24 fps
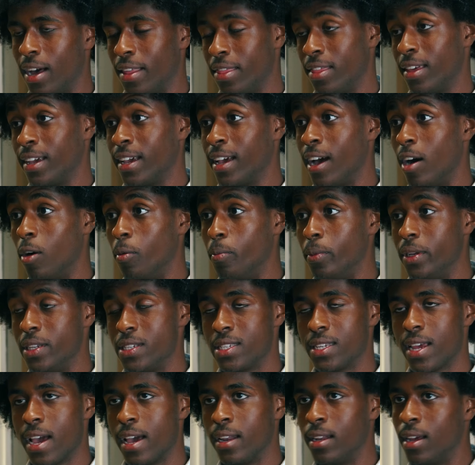I think helped me
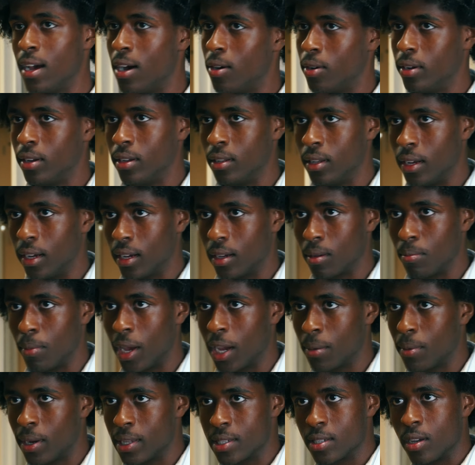stand out and like
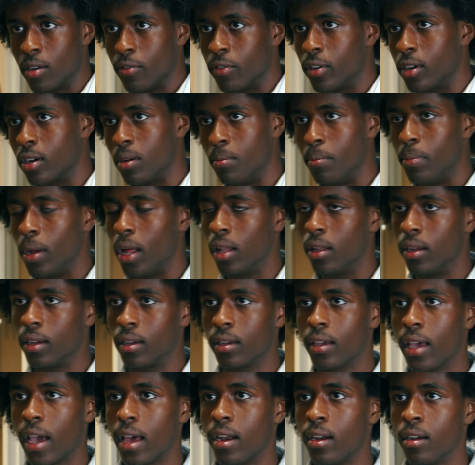make myself a
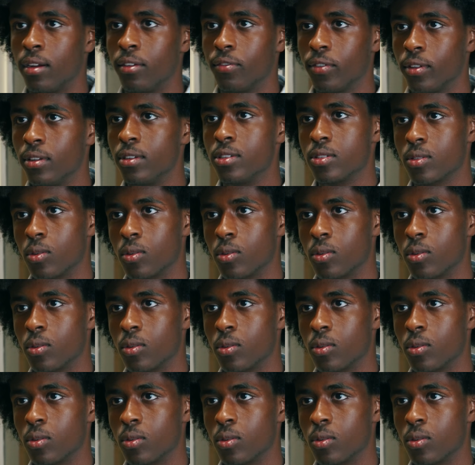compelling candidate for these